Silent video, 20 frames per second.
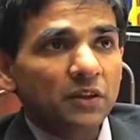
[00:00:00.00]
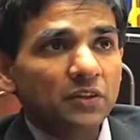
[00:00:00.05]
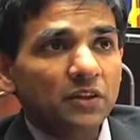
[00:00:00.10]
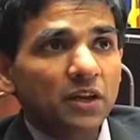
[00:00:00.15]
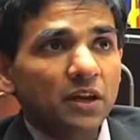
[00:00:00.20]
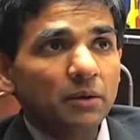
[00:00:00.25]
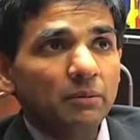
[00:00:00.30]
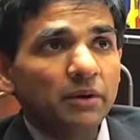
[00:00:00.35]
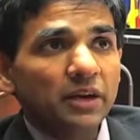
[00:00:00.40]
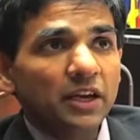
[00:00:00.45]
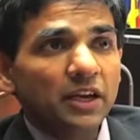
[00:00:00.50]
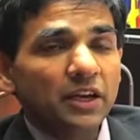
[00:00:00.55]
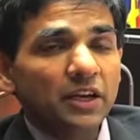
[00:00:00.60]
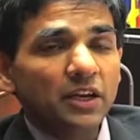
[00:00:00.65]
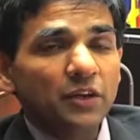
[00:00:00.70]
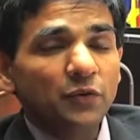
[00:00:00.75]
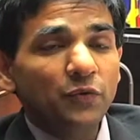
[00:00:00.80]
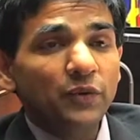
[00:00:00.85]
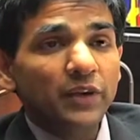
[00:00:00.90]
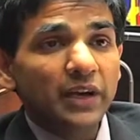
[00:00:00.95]
Thereby,
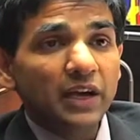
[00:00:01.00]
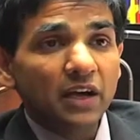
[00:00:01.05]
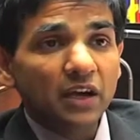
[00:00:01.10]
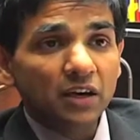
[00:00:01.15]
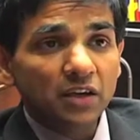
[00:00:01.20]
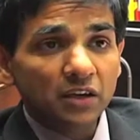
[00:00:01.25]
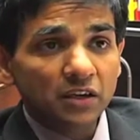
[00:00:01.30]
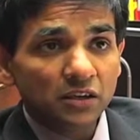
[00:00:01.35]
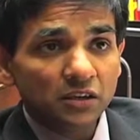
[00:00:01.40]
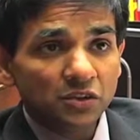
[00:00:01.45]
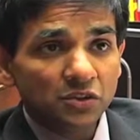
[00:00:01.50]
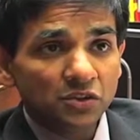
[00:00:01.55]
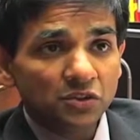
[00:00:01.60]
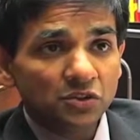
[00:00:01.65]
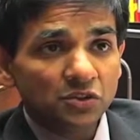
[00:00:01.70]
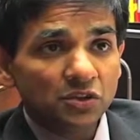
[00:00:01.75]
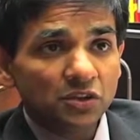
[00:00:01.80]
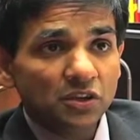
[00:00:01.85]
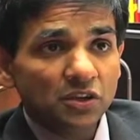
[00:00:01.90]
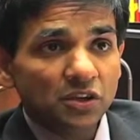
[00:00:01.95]
we
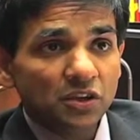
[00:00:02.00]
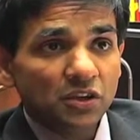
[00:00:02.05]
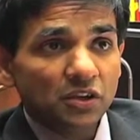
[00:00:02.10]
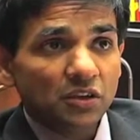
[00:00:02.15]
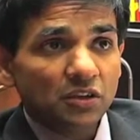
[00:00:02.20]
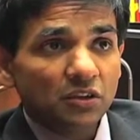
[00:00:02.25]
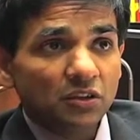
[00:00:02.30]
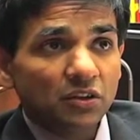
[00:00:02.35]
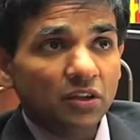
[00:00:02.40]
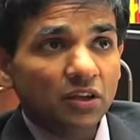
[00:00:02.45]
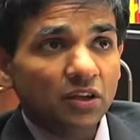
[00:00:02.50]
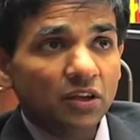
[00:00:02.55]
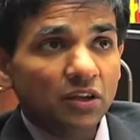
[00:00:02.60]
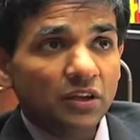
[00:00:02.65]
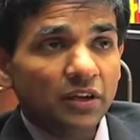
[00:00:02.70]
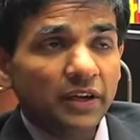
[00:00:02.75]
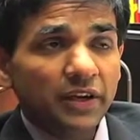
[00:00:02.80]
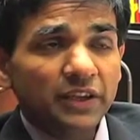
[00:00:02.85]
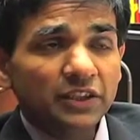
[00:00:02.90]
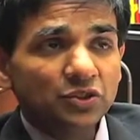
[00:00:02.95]
urged the
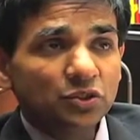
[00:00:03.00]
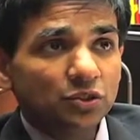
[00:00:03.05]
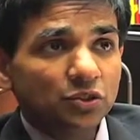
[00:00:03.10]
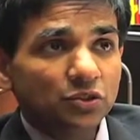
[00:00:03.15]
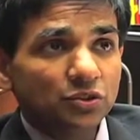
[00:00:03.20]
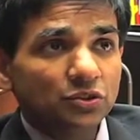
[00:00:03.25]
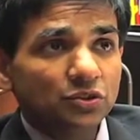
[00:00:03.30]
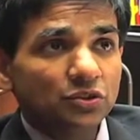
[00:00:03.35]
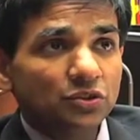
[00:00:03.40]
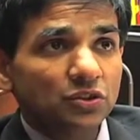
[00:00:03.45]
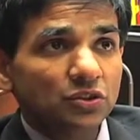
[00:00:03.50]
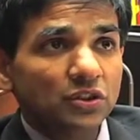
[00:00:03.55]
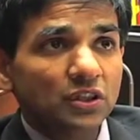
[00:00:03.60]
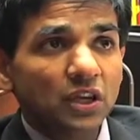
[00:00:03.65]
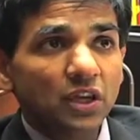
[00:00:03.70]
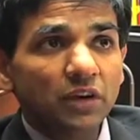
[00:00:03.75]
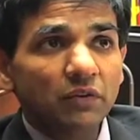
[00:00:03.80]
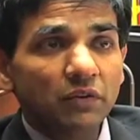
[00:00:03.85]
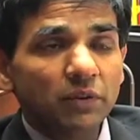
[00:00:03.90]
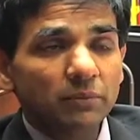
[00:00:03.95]
nations, the
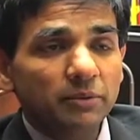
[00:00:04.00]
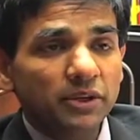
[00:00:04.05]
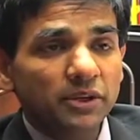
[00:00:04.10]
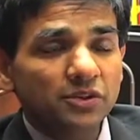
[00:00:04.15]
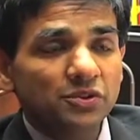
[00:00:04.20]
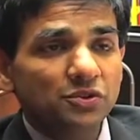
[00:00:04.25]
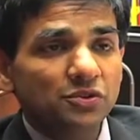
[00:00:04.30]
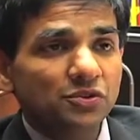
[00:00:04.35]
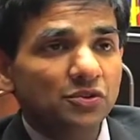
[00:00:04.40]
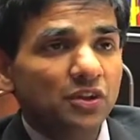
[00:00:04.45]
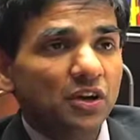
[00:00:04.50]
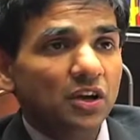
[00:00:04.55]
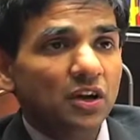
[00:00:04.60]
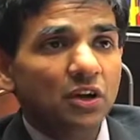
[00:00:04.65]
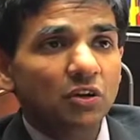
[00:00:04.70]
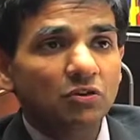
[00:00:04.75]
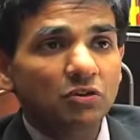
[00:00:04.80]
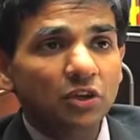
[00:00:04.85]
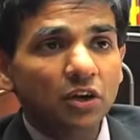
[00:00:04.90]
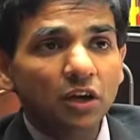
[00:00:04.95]
governments
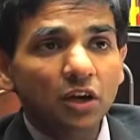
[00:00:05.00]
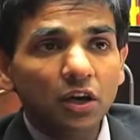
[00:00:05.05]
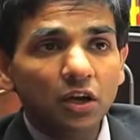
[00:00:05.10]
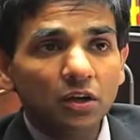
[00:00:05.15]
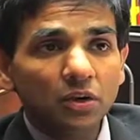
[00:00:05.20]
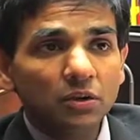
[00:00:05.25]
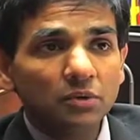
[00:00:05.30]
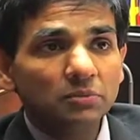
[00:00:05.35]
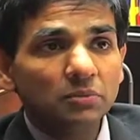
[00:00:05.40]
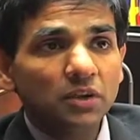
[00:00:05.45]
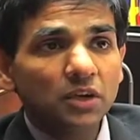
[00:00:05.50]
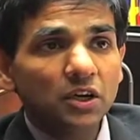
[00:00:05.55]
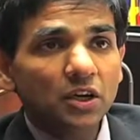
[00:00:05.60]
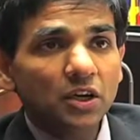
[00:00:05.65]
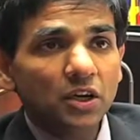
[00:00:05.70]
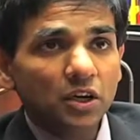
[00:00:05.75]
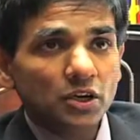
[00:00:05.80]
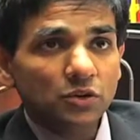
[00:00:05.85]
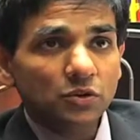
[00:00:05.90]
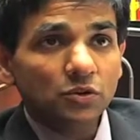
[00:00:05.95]
around the globe
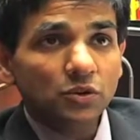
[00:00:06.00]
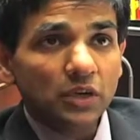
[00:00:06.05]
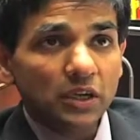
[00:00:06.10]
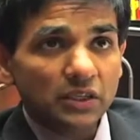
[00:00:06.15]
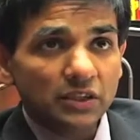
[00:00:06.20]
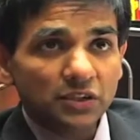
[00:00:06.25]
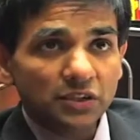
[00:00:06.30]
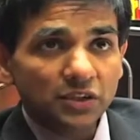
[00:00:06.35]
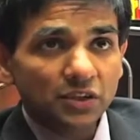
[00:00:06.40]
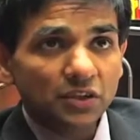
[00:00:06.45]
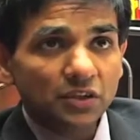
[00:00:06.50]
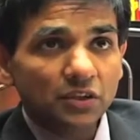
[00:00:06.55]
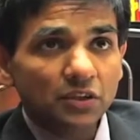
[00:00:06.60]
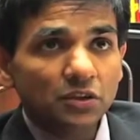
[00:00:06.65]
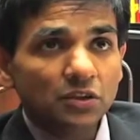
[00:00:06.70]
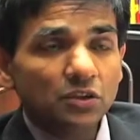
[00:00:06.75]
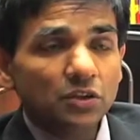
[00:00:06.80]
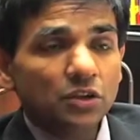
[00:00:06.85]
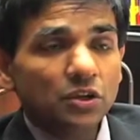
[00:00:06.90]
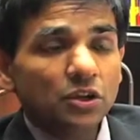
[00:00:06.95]
to consider
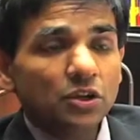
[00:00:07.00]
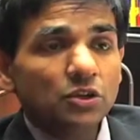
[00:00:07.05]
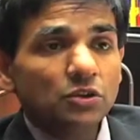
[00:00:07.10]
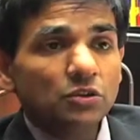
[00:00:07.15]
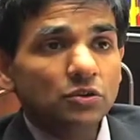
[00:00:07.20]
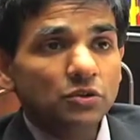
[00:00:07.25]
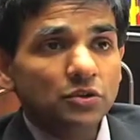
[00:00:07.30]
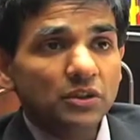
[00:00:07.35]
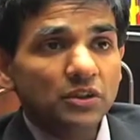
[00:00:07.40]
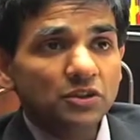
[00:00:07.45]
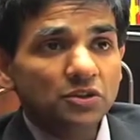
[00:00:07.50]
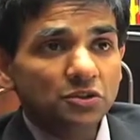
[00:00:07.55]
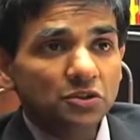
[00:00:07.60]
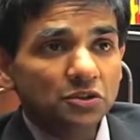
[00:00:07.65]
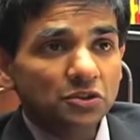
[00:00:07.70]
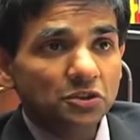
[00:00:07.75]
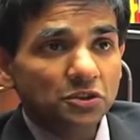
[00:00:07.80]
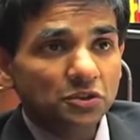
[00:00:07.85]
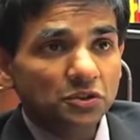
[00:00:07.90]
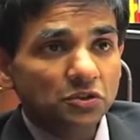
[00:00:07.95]
to
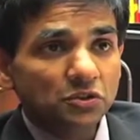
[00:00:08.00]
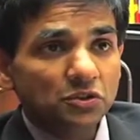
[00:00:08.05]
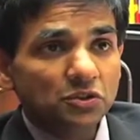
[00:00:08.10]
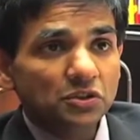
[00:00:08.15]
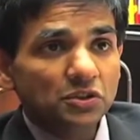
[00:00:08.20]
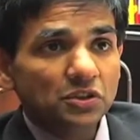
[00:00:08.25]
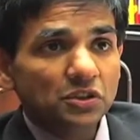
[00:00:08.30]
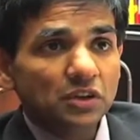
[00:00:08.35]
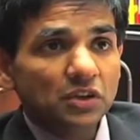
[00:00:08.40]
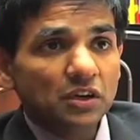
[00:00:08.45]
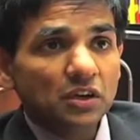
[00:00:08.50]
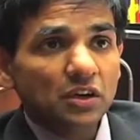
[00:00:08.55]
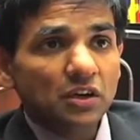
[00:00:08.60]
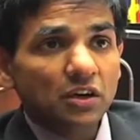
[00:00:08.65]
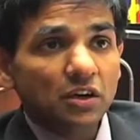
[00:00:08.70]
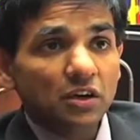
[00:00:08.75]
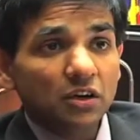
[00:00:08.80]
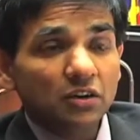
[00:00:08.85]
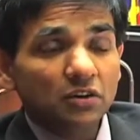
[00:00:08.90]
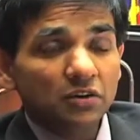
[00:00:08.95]
institute
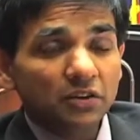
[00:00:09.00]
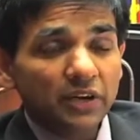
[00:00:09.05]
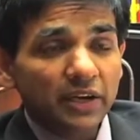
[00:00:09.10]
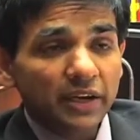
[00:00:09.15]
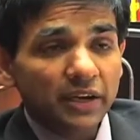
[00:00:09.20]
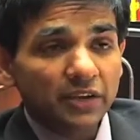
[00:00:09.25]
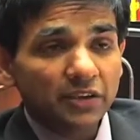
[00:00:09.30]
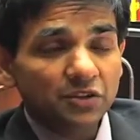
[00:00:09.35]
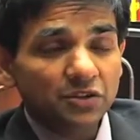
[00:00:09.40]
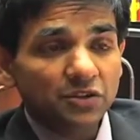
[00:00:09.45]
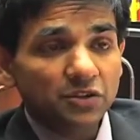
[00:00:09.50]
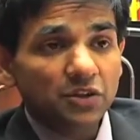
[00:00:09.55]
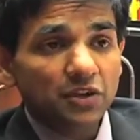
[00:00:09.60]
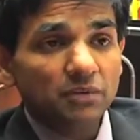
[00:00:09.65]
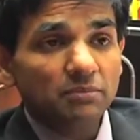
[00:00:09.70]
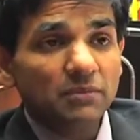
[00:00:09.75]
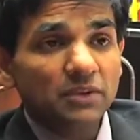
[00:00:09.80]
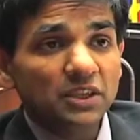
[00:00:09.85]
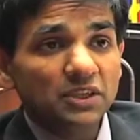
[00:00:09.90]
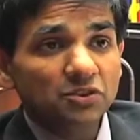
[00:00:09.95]
or create a
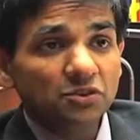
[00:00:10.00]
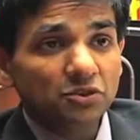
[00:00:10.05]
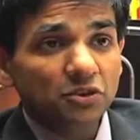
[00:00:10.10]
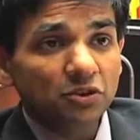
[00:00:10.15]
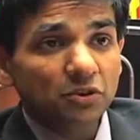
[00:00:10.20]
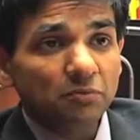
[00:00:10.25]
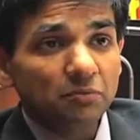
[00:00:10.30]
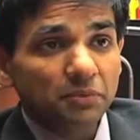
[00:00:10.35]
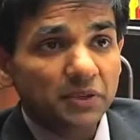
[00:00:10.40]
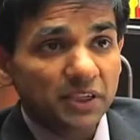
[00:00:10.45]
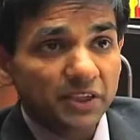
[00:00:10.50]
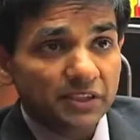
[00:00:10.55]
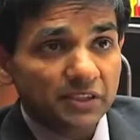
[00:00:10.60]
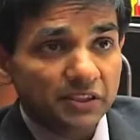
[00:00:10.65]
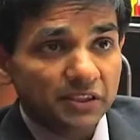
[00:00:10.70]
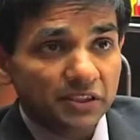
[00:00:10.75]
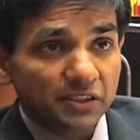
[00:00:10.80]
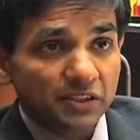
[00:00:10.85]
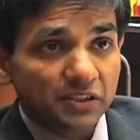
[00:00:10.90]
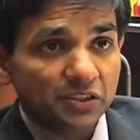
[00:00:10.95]
Ministry of
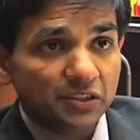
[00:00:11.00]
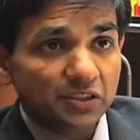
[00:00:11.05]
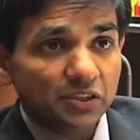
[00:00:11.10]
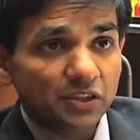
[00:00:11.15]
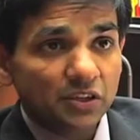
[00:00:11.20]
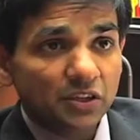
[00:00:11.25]
Peace.